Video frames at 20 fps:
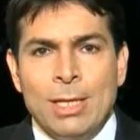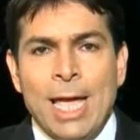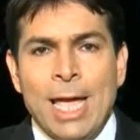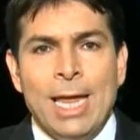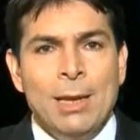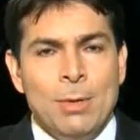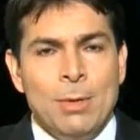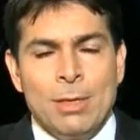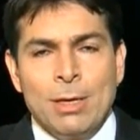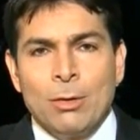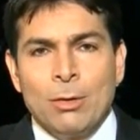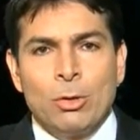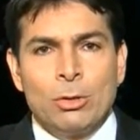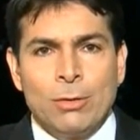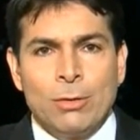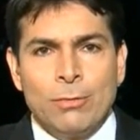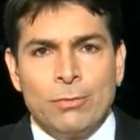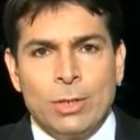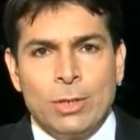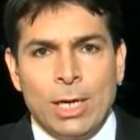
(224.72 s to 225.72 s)
We see the enemies are
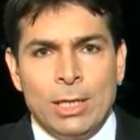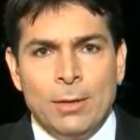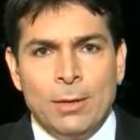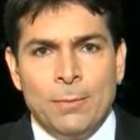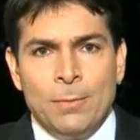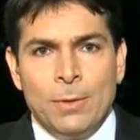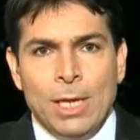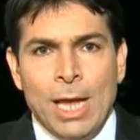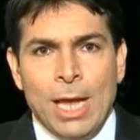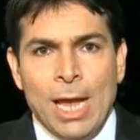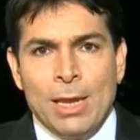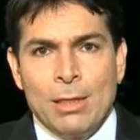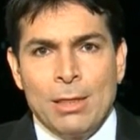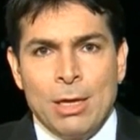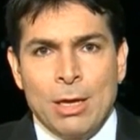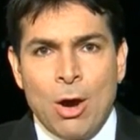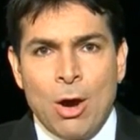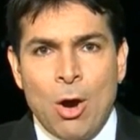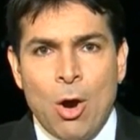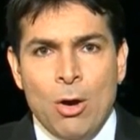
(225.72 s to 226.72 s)
not afraid, and
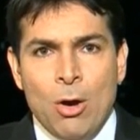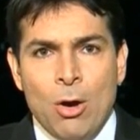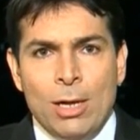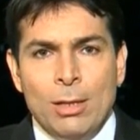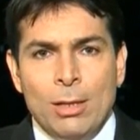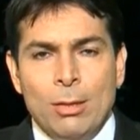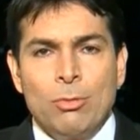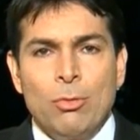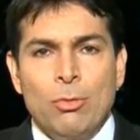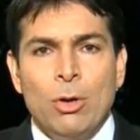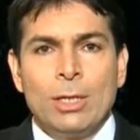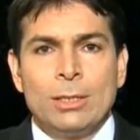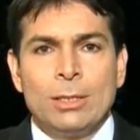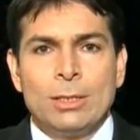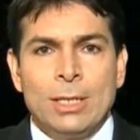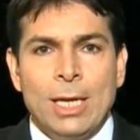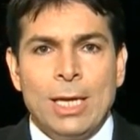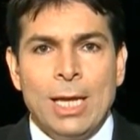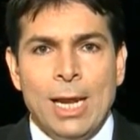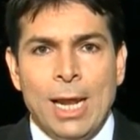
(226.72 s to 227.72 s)
the only
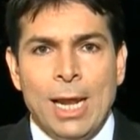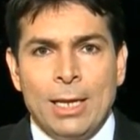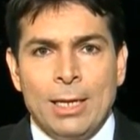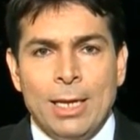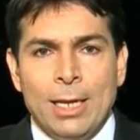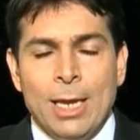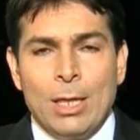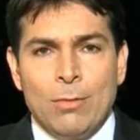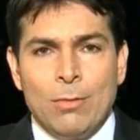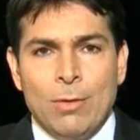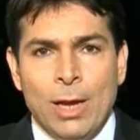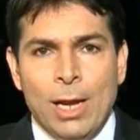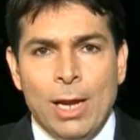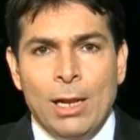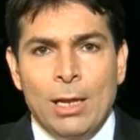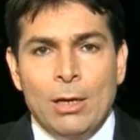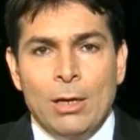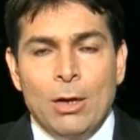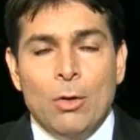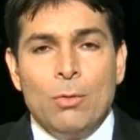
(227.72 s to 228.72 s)
strongest ally, Israel,
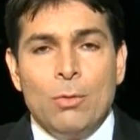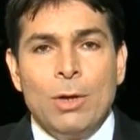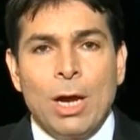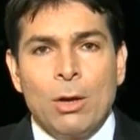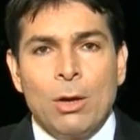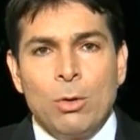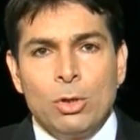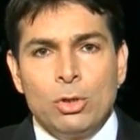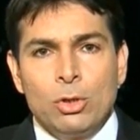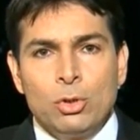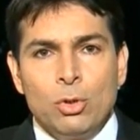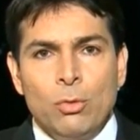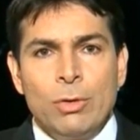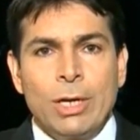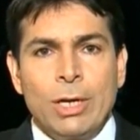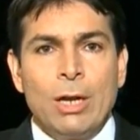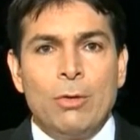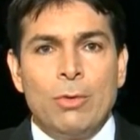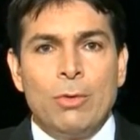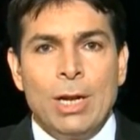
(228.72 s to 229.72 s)
we are not sure
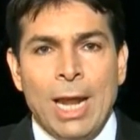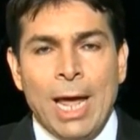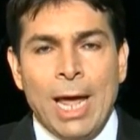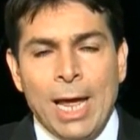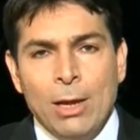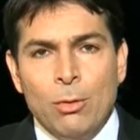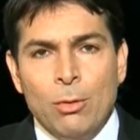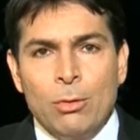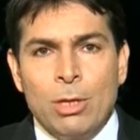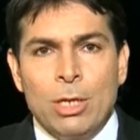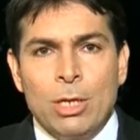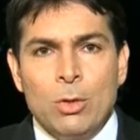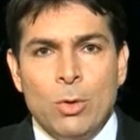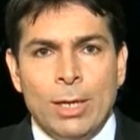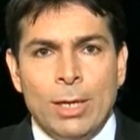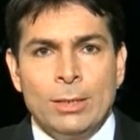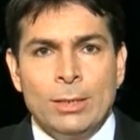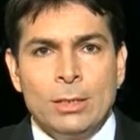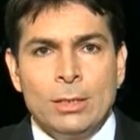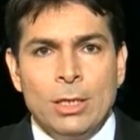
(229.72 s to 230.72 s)
we can rely on the
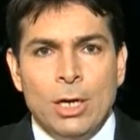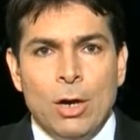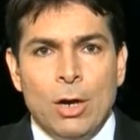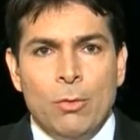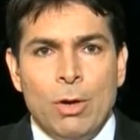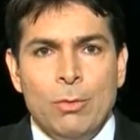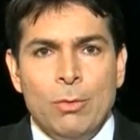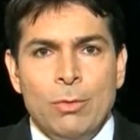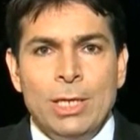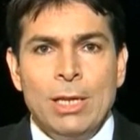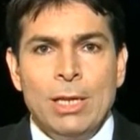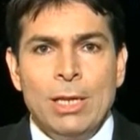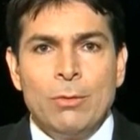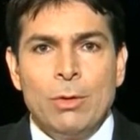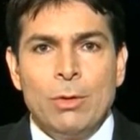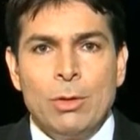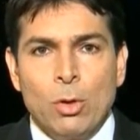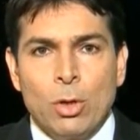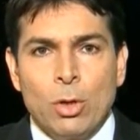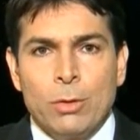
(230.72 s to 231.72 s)
U.S. when we're
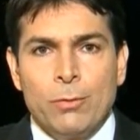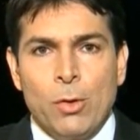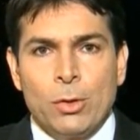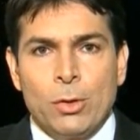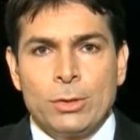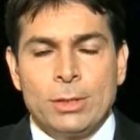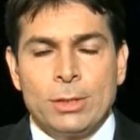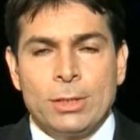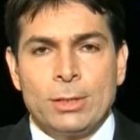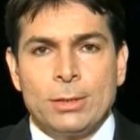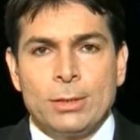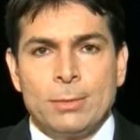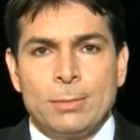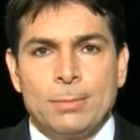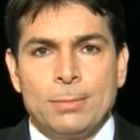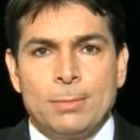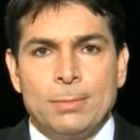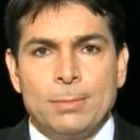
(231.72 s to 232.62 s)
dealing with those forces.